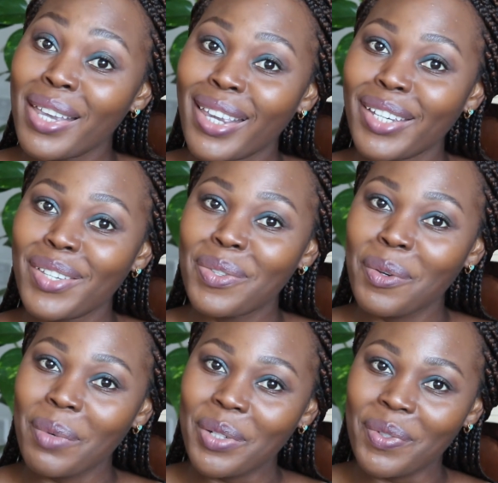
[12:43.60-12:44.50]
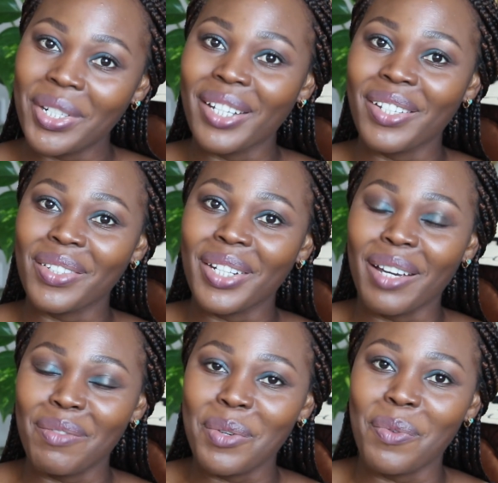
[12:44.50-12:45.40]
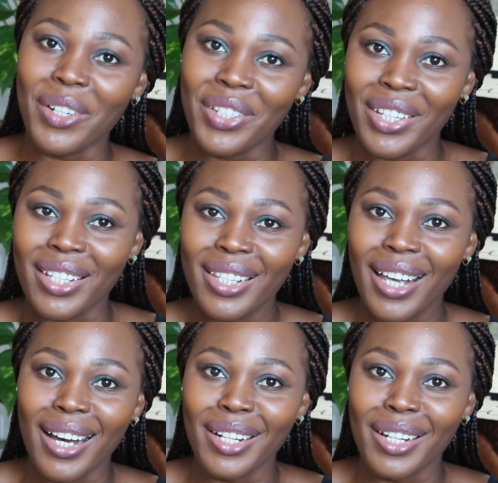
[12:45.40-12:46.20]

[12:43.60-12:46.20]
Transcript: Thank you so much for taking your time to watch this.